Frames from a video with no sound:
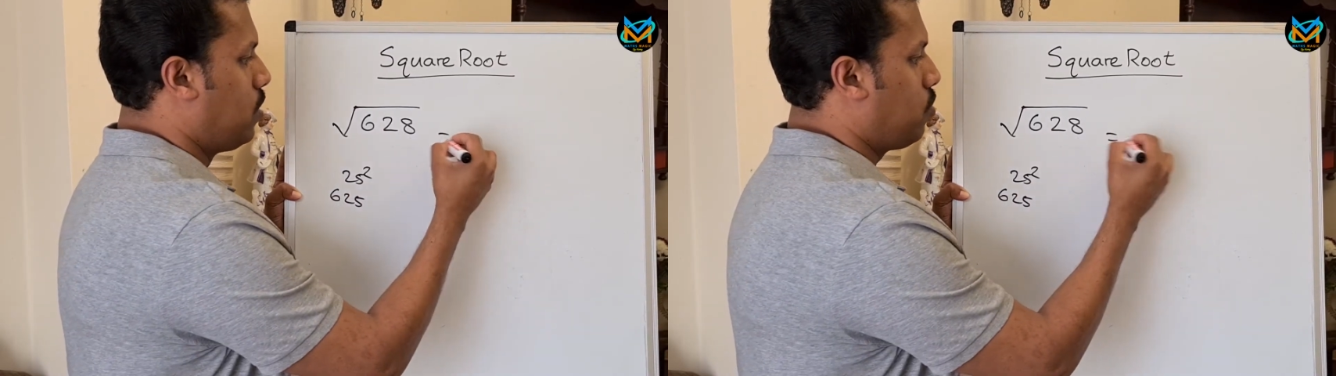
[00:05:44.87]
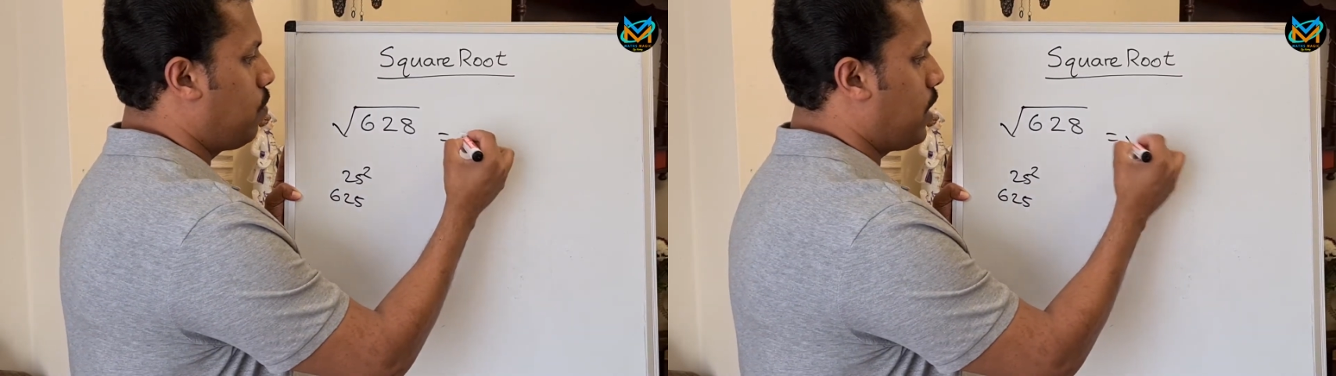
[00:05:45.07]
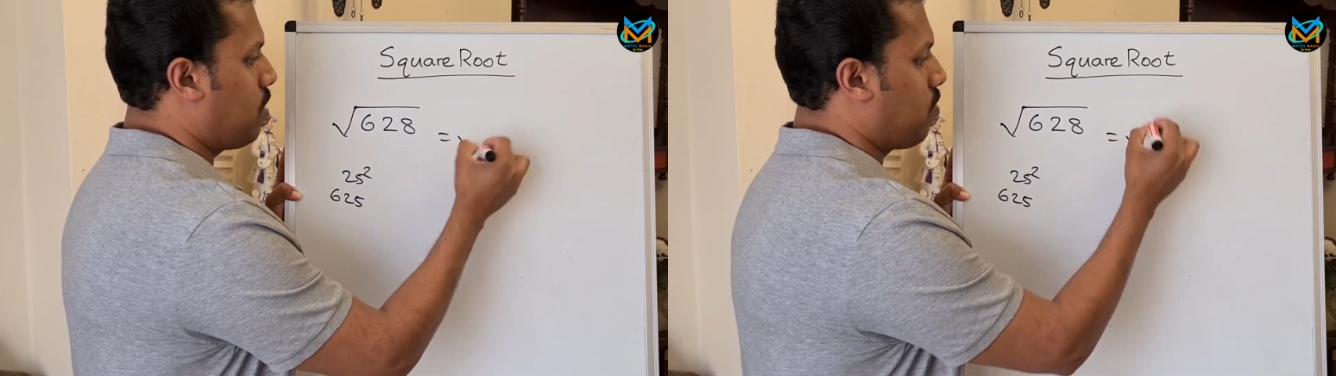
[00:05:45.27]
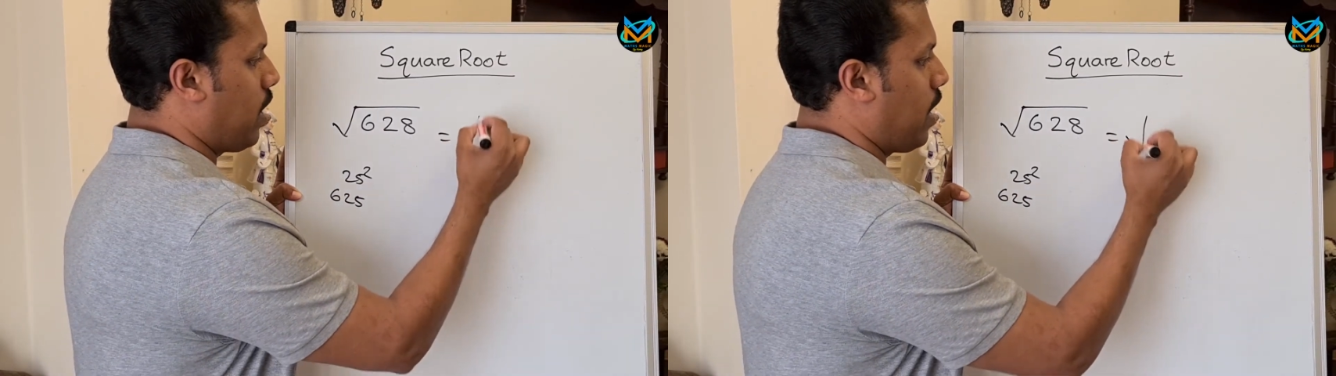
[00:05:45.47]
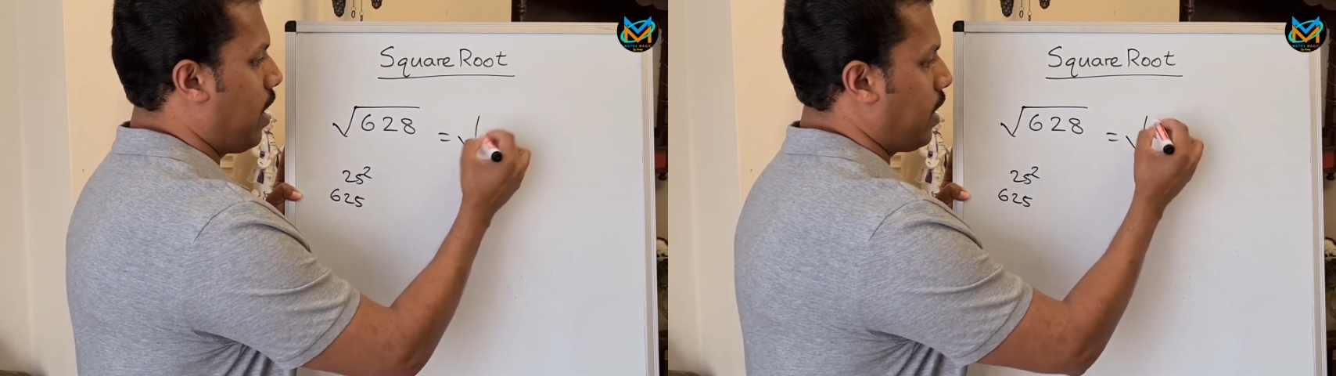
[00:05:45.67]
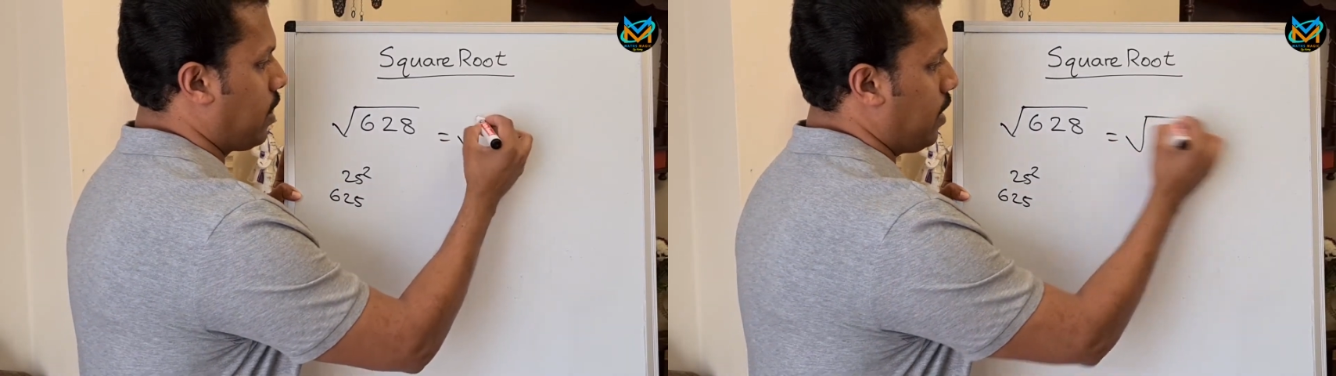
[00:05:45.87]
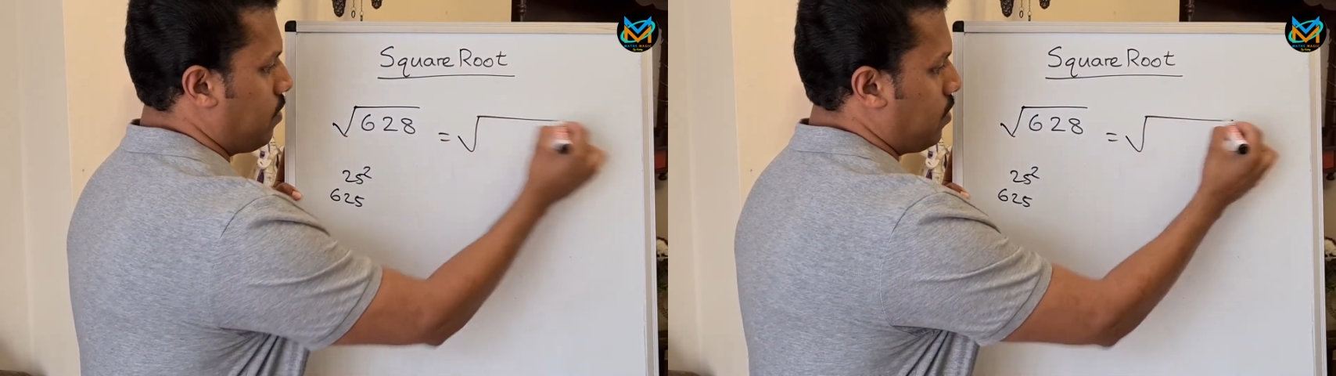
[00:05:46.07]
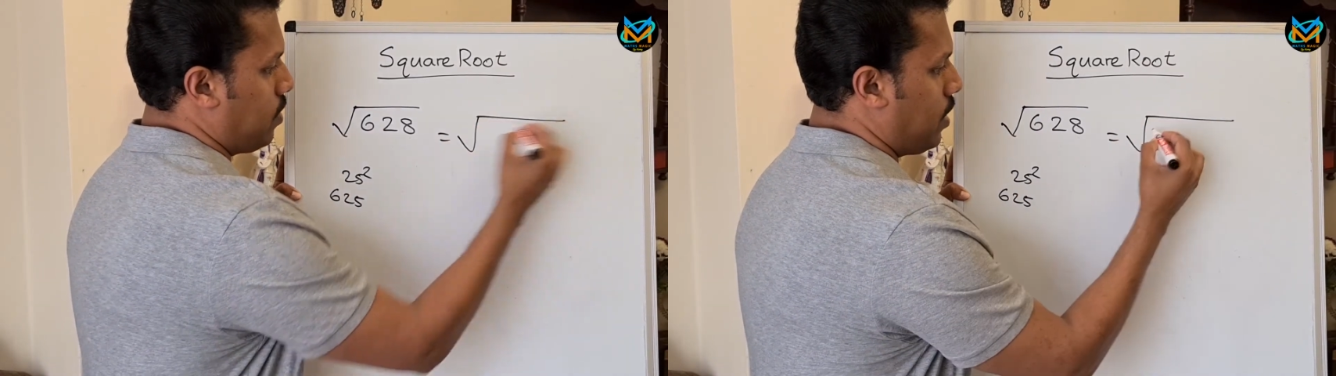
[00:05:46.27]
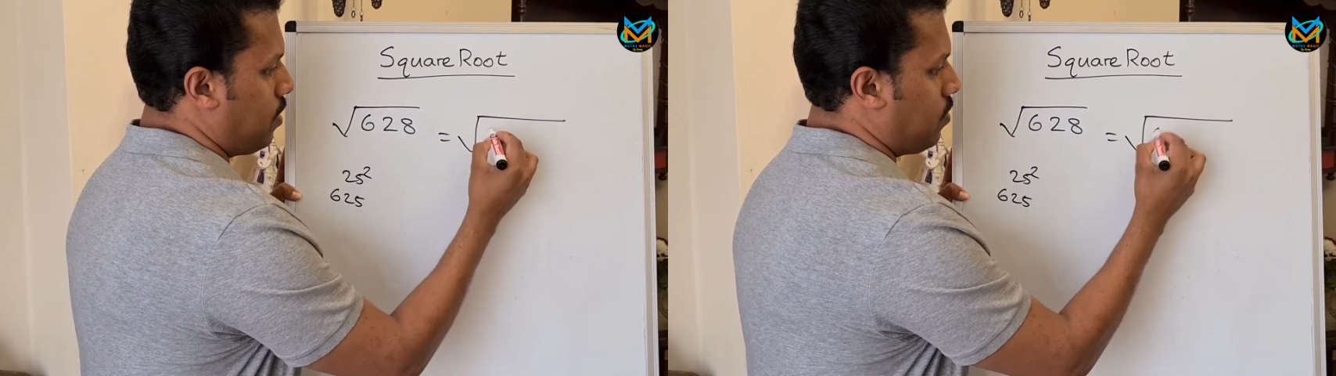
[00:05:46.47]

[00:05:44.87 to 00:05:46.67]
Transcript: So we can write like this, at